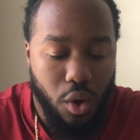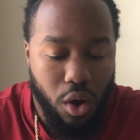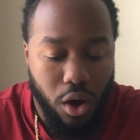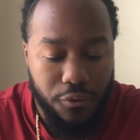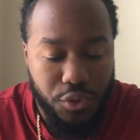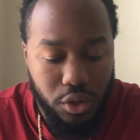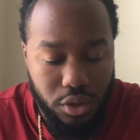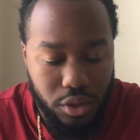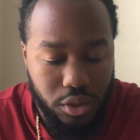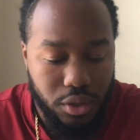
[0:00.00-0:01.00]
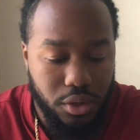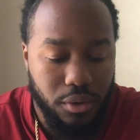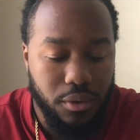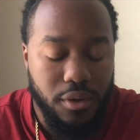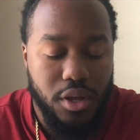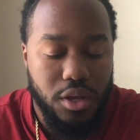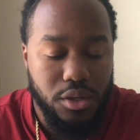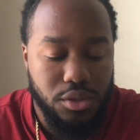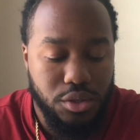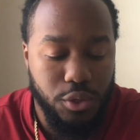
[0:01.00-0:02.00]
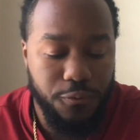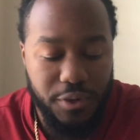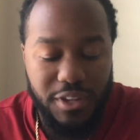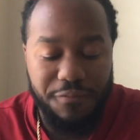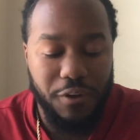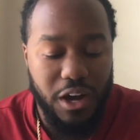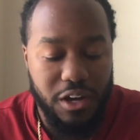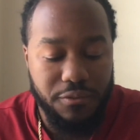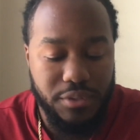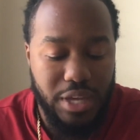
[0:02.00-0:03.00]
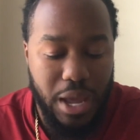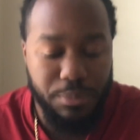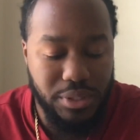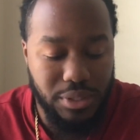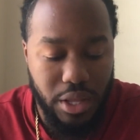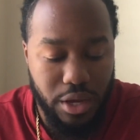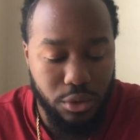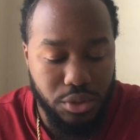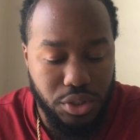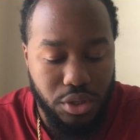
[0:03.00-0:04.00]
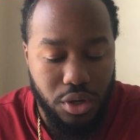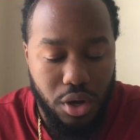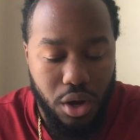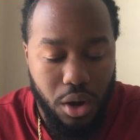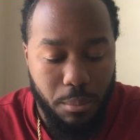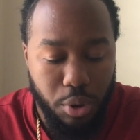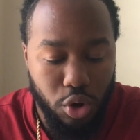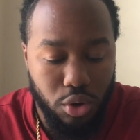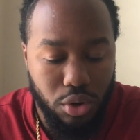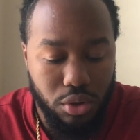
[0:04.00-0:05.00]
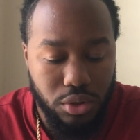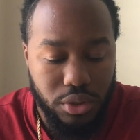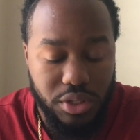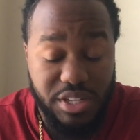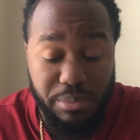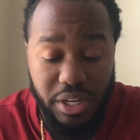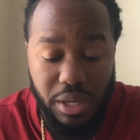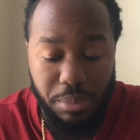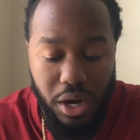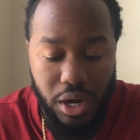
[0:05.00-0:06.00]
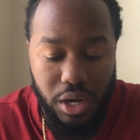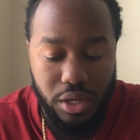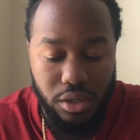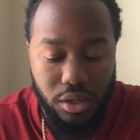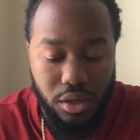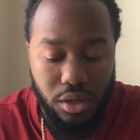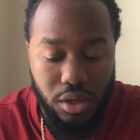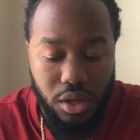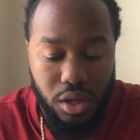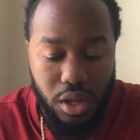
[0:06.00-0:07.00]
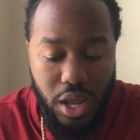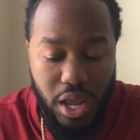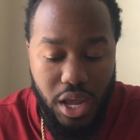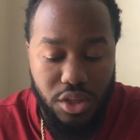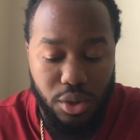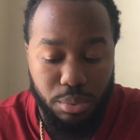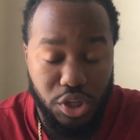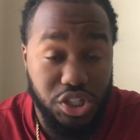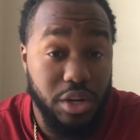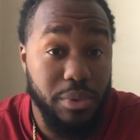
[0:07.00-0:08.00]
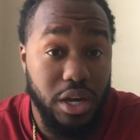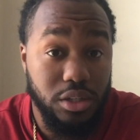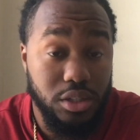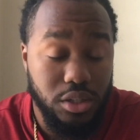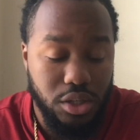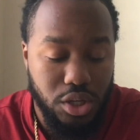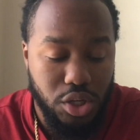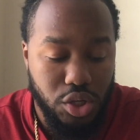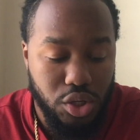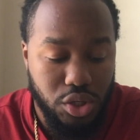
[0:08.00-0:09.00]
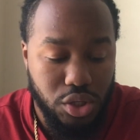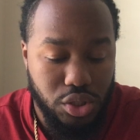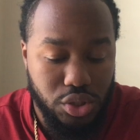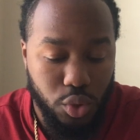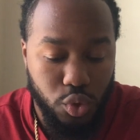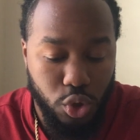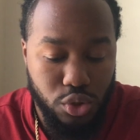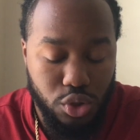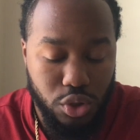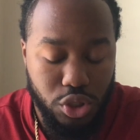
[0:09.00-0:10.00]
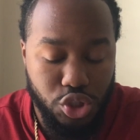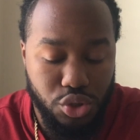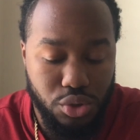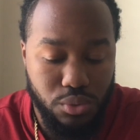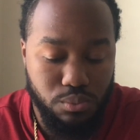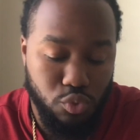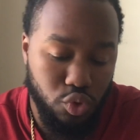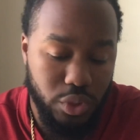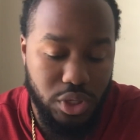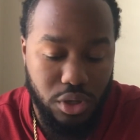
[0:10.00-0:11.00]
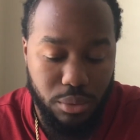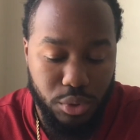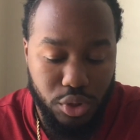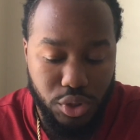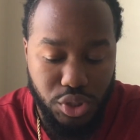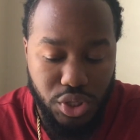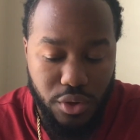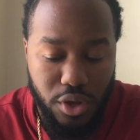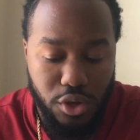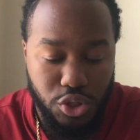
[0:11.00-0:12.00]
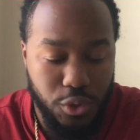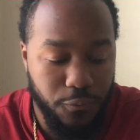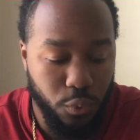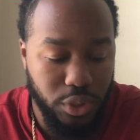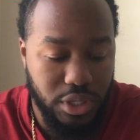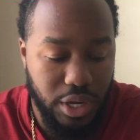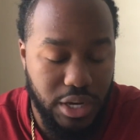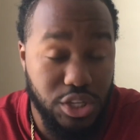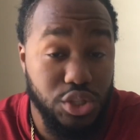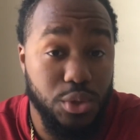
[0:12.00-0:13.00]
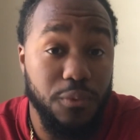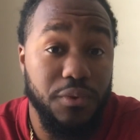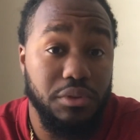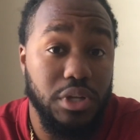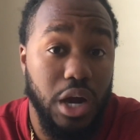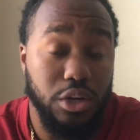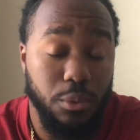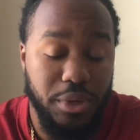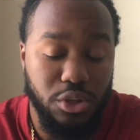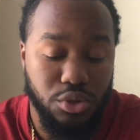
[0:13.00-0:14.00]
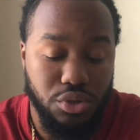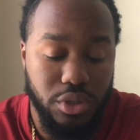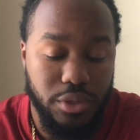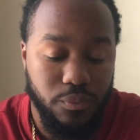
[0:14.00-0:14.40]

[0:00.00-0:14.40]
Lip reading: Off the Hook, 255 Tapas Lounge, Pearl, the Spinning Pie, and the Brunch Cabana. So those are street numbers 249 to 259 on Peter Street.